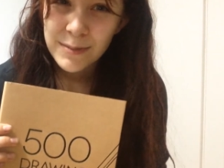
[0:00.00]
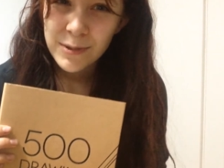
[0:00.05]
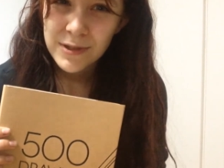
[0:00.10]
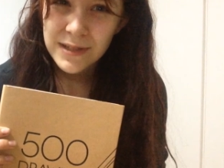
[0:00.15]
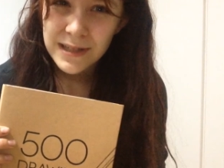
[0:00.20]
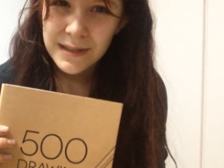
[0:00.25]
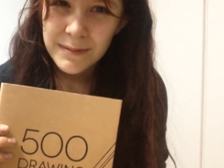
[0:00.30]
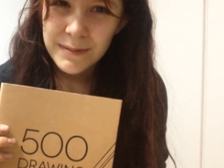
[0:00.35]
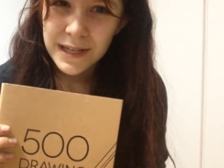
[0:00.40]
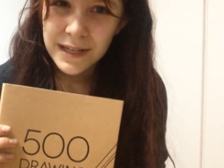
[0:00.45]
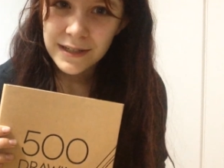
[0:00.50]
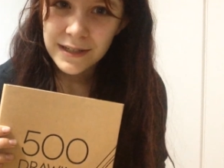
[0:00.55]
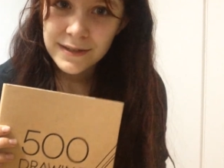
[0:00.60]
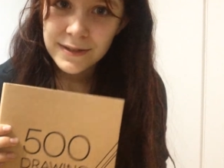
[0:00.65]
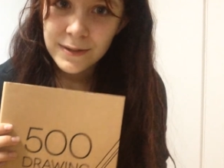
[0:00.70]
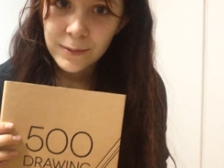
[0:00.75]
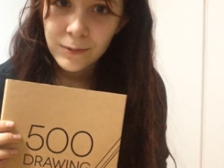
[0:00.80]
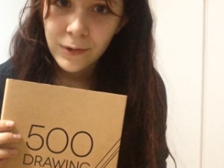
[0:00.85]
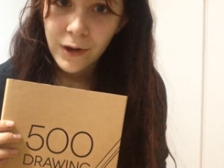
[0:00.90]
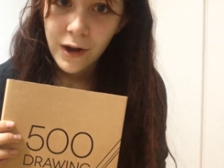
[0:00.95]
mostly because
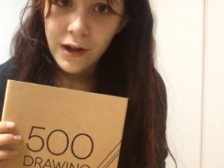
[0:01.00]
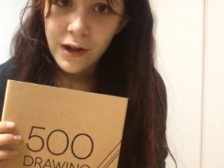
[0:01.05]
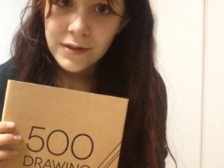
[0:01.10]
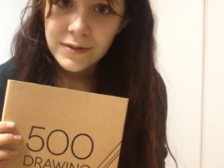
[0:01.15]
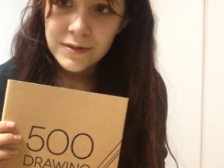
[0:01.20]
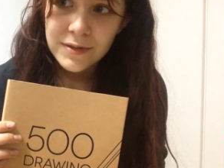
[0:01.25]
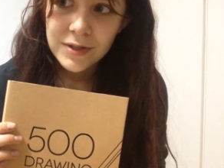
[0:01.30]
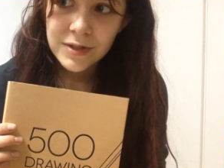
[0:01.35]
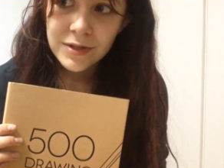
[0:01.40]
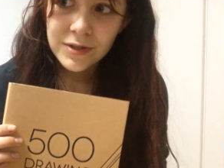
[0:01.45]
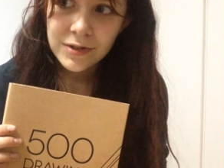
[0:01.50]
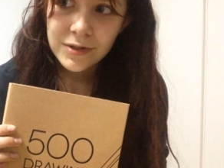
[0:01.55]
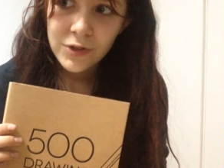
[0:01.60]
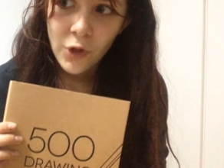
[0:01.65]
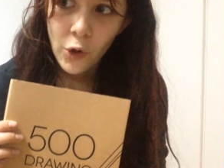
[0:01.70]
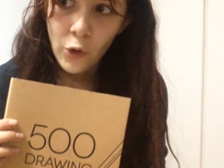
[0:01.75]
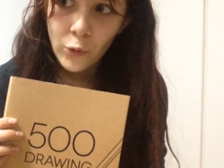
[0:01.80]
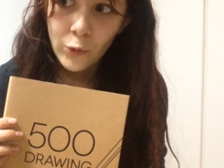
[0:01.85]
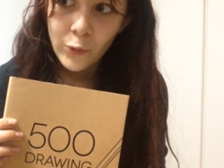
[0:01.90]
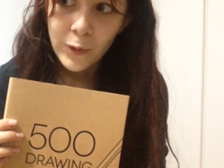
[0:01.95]
the prompts
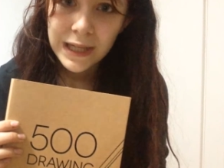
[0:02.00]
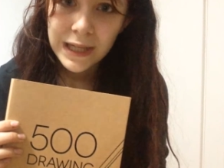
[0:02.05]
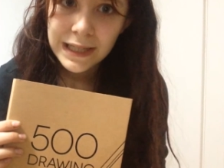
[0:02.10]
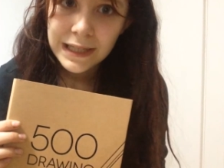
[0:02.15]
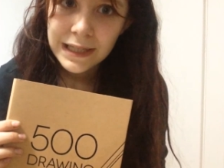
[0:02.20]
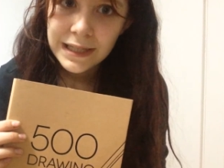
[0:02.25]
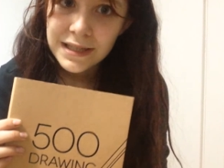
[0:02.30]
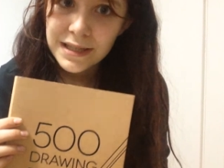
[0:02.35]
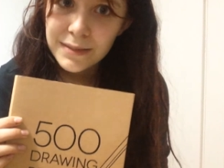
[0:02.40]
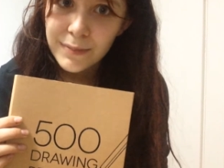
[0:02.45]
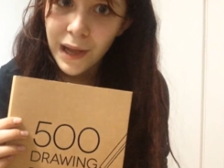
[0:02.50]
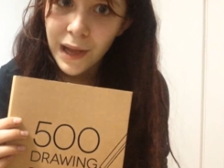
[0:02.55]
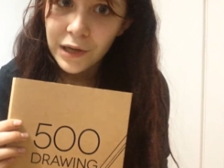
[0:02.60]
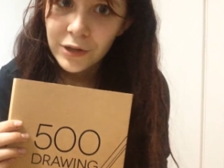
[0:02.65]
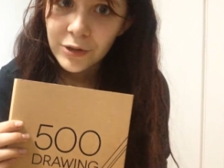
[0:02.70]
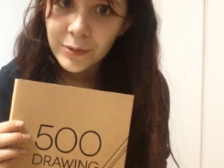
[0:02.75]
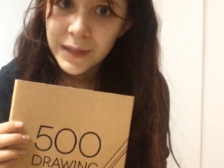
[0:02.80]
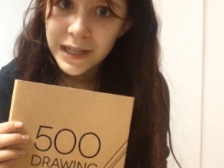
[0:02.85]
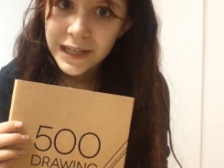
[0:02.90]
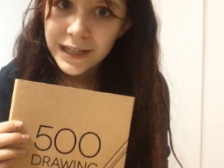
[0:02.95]
don't really
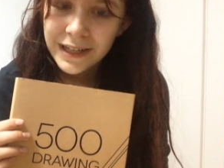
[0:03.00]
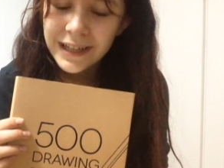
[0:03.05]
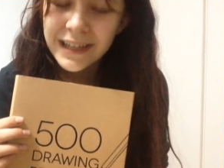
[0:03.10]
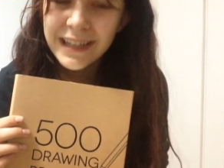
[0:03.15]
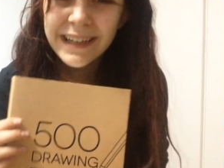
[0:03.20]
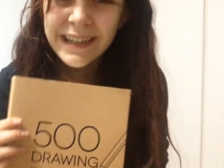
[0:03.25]
inspire me.